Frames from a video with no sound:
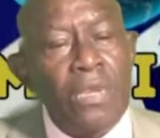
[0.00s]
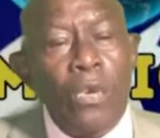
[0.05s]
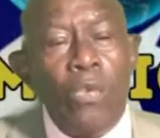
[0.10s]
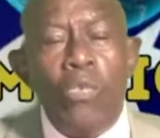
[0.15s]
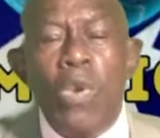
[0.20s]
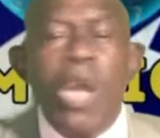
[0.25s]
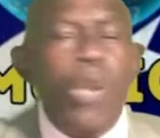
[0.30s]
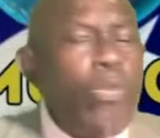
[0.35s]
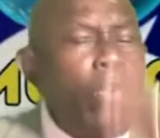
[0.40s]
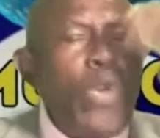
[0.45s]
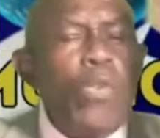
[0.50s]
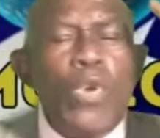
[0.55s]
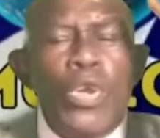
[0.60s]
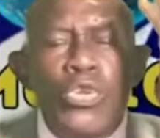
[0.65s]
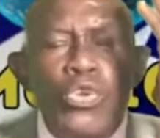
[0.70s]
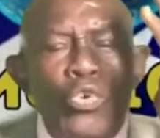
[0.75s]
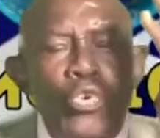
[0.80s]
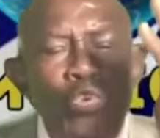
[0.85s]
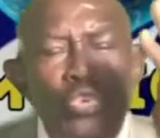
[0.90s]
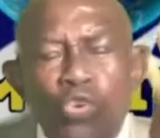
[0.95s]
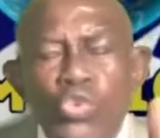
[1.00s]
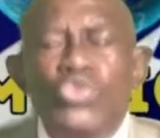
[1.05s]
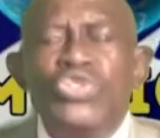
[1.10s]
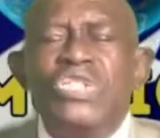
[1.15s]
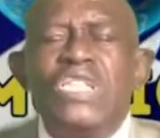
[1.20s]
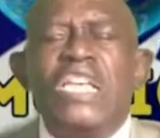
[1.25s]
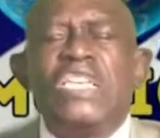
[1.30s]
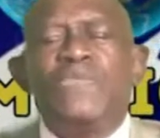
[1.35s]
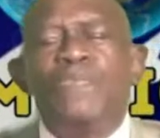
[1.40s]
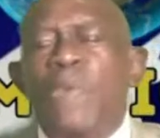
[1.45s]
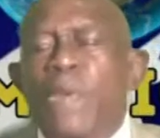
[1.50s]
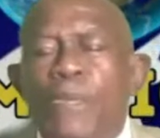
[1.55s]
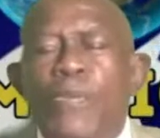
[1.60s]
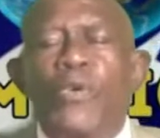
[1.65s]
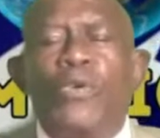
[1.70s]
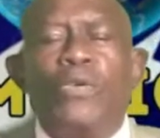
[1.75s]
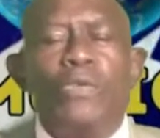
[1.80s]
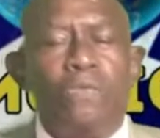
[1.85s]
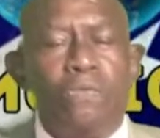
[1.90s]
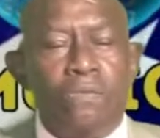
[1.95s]
What wrong with you useless
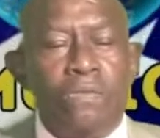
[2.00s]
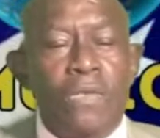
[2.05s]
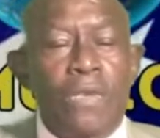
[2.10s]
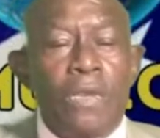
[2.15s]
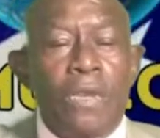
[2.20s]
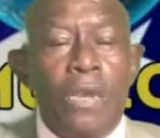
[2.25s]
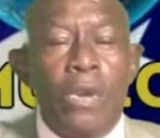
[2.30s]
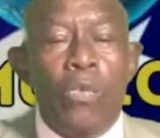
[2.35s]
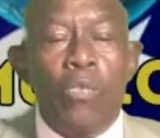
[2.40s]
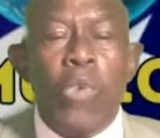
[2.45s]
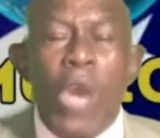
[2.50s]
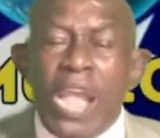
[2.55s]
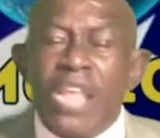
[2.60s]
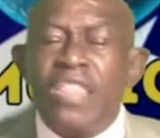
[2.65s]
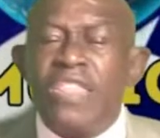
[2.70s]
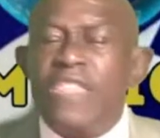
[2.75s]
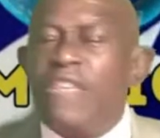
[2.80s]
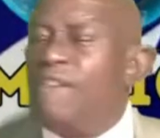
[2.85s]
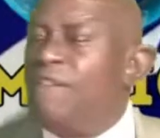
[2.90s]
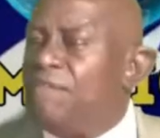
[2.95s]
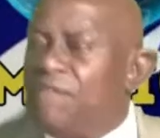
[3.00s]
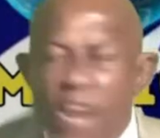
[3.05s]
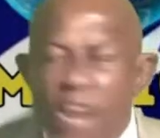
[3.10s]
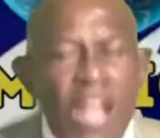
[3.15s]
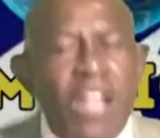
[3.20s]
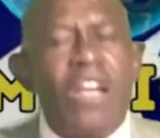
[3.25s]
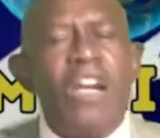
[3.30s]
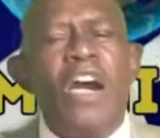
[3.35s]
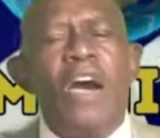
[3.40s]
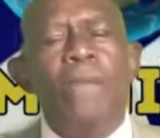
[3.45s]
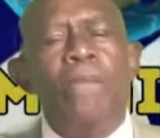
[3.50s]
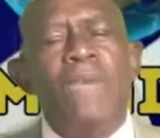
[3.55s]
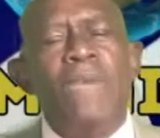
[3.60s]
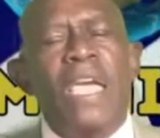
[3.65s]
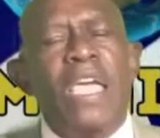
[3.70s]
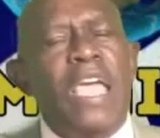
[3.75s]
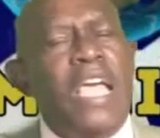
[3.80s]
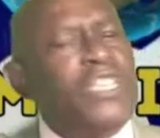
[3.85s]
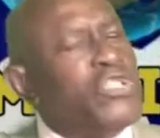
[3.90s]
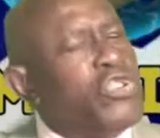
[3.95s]
people? Wake the fuck up,
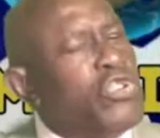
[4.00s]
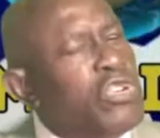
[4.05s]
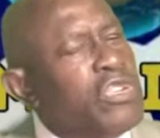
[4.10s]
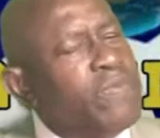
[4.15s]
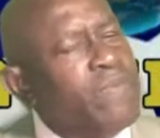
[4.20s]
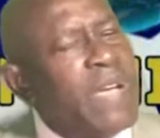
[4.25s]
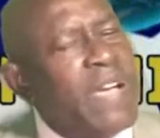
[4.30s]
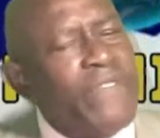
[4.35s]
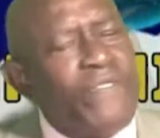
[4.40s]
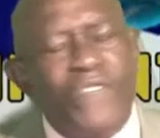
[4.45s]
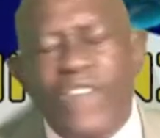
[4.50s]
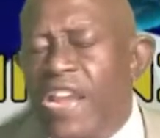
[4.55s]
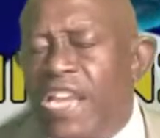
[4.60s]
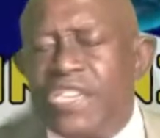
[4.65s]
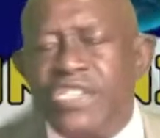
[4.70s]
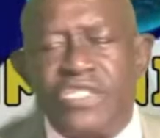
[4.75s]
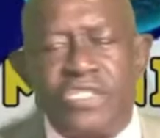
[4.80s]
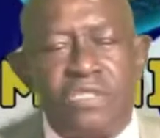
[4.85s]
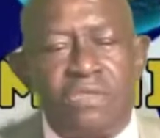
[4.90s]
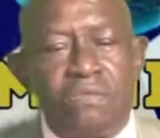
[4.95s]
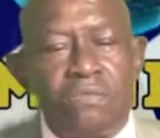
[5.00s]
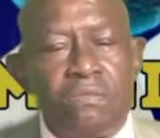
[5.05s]
man. Excuse my French.